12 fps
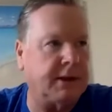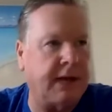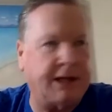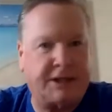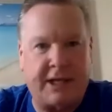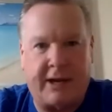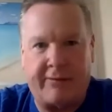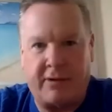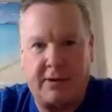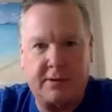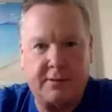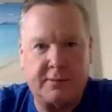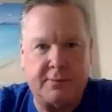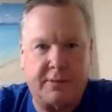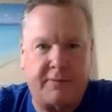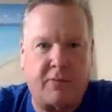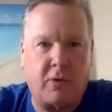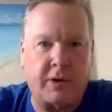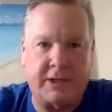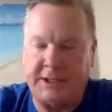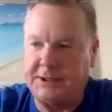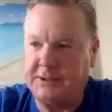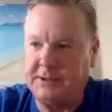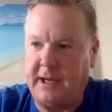has never before
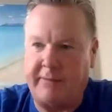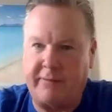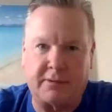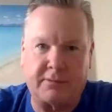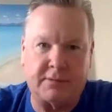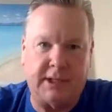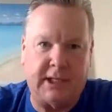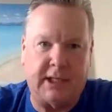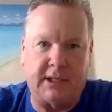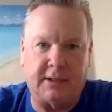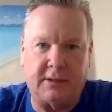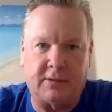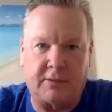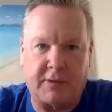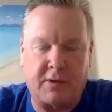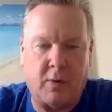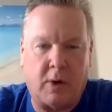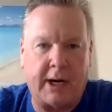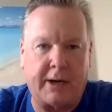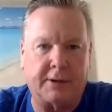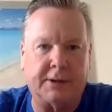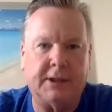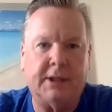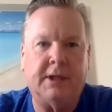this ever needed or required
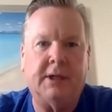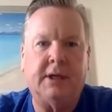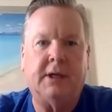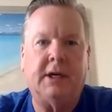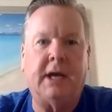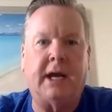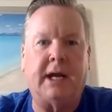any